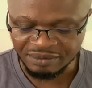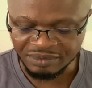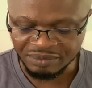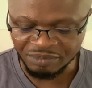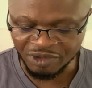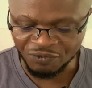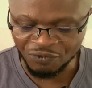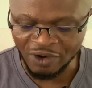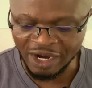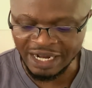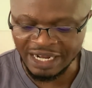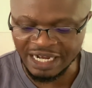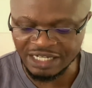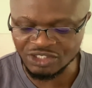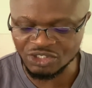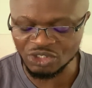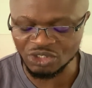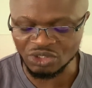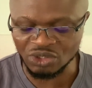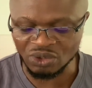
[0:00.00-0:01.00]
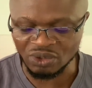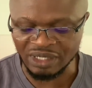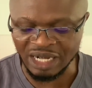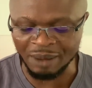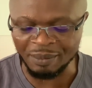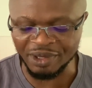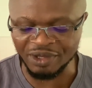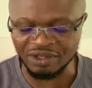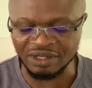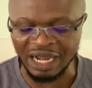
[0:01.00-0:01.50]
before I let you go,
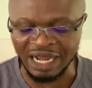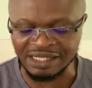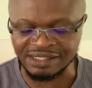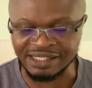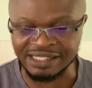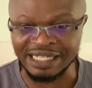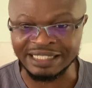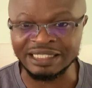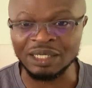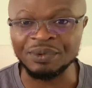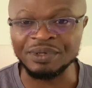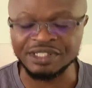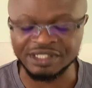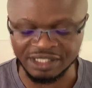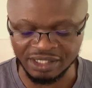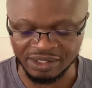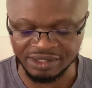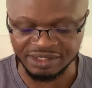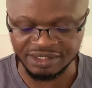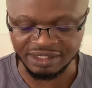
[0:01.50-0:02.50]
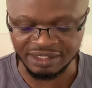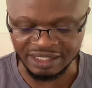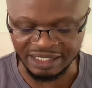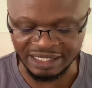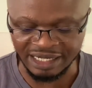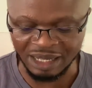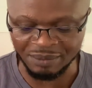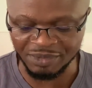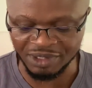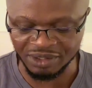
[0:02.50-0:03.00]
I started with Chelsea, and
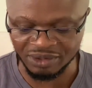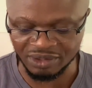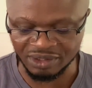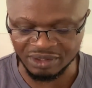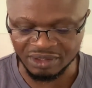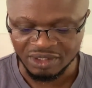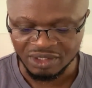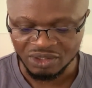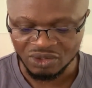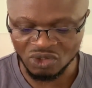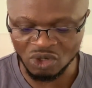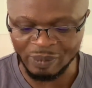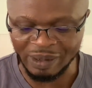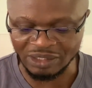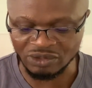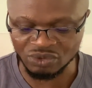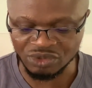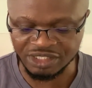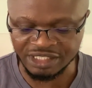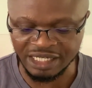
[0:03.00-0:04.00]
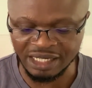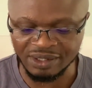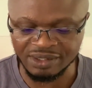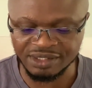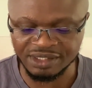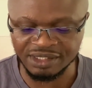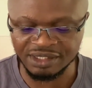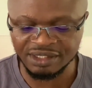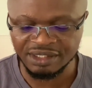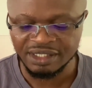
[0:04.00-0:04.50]
let me go back to
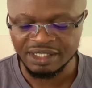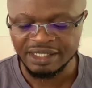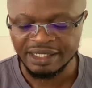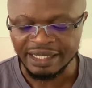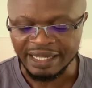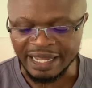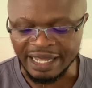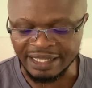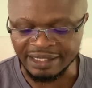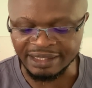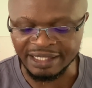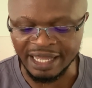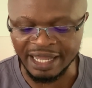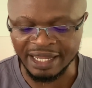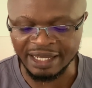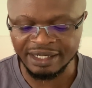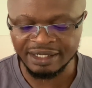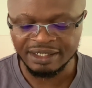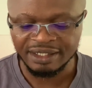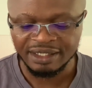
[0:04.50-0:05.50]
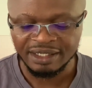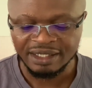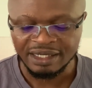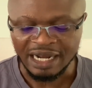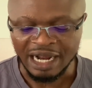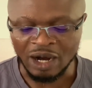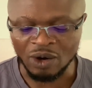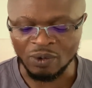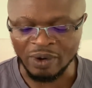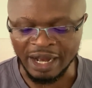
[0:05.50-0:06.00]
Chelsea, and then
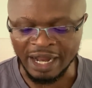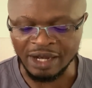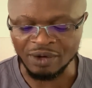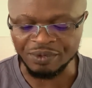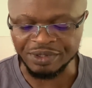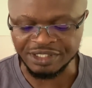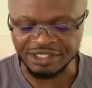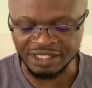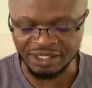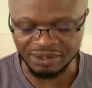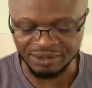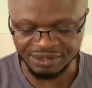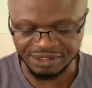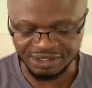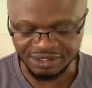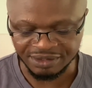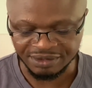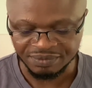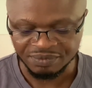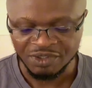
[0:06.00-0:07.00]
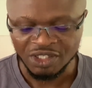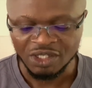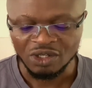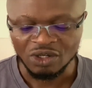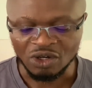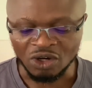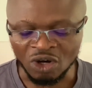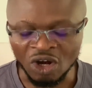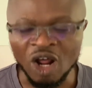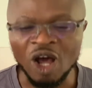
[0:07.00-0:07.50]
I'll end with Chelsea.
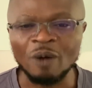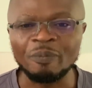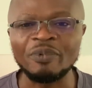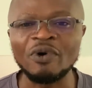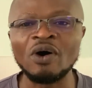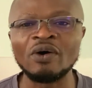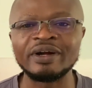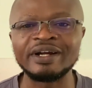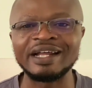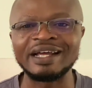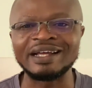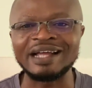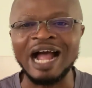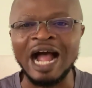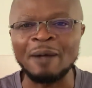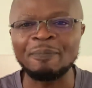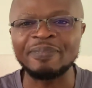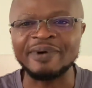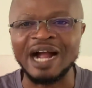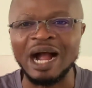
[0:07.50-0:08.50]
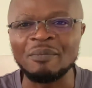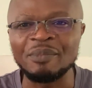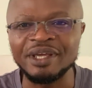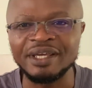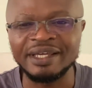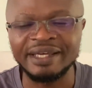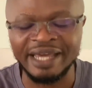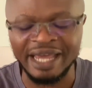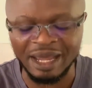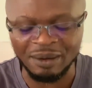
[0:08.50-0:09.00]
Klopp, on the
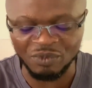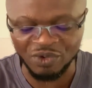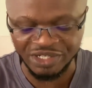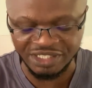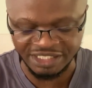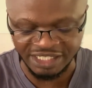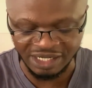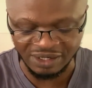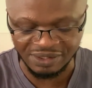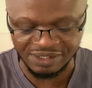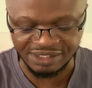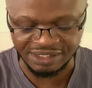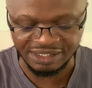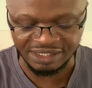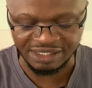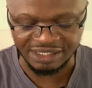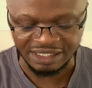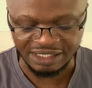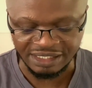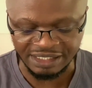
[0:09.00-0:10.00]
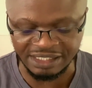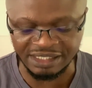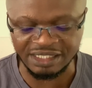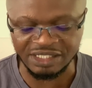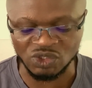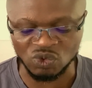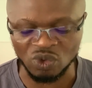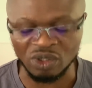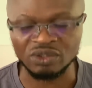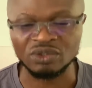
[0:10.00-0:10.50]
upcoming game with Chelsea, this
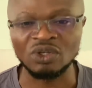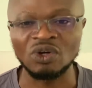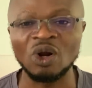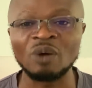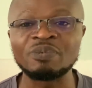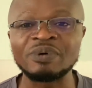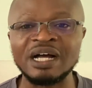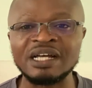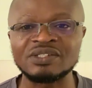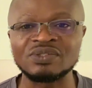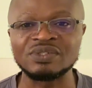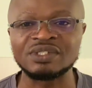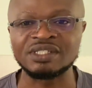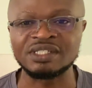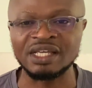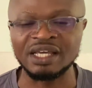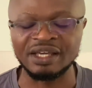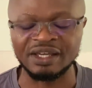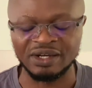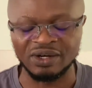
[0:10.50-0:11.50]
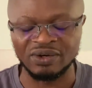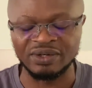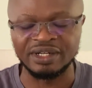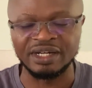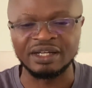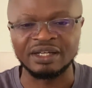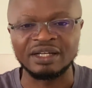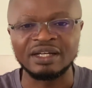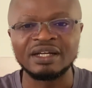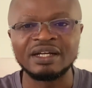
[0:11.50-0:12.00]
is what Klopp has to say on
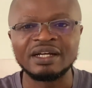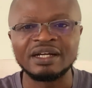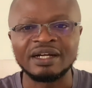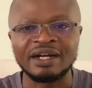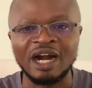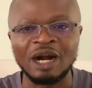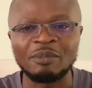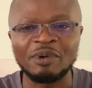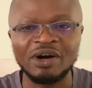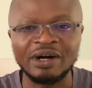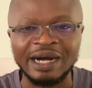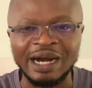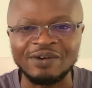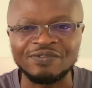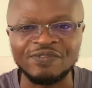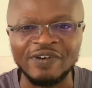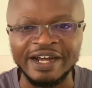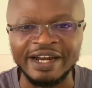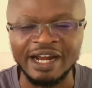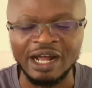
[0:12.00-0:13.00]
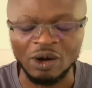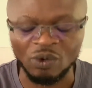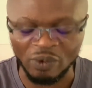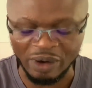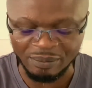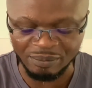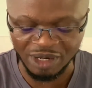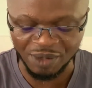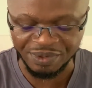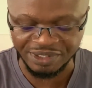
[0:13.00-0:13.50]
the Carabao Cup final at
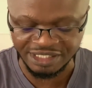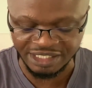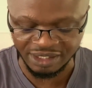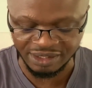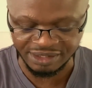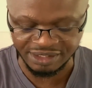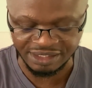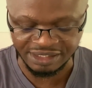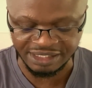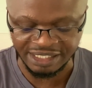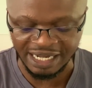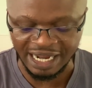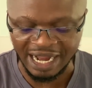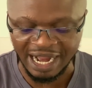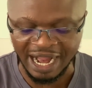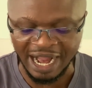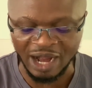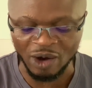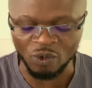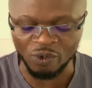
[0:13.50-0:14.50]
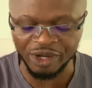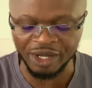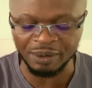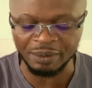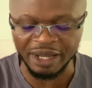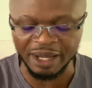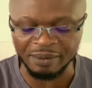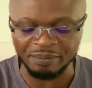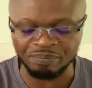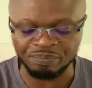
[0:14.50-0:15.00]
Wembley with Chelsea. He said, are we
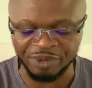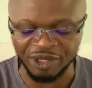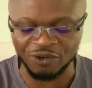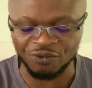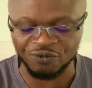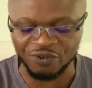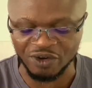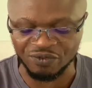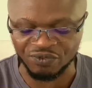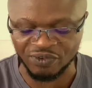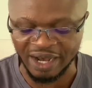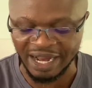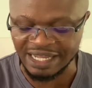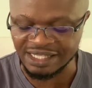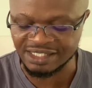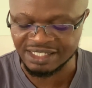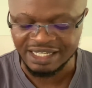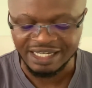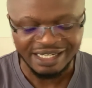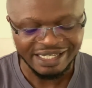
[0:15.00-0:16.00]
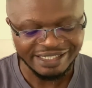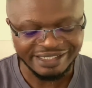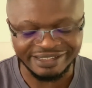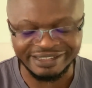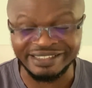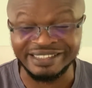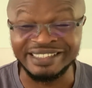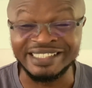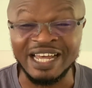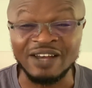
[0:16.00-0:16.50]
big favourite?
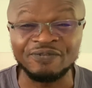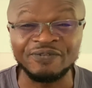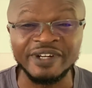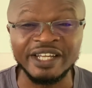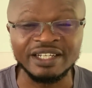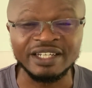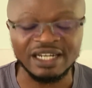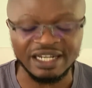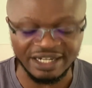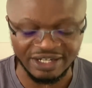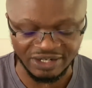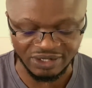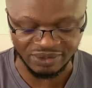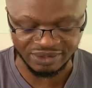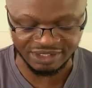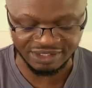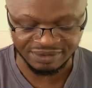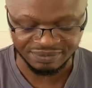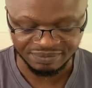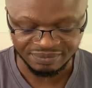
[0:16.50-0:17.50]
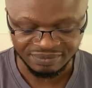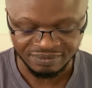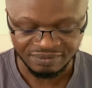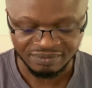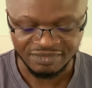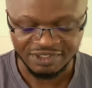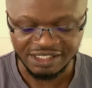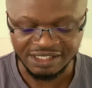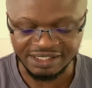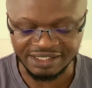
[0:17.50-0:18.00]
Definitely not.
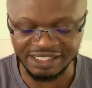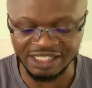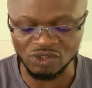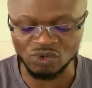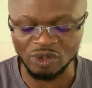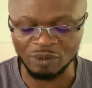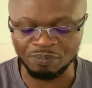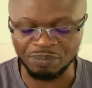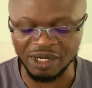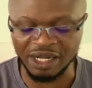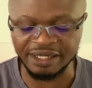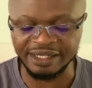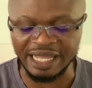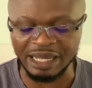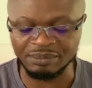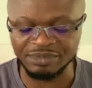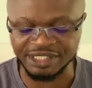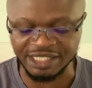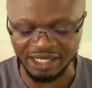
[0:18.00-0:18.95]
Since we played them,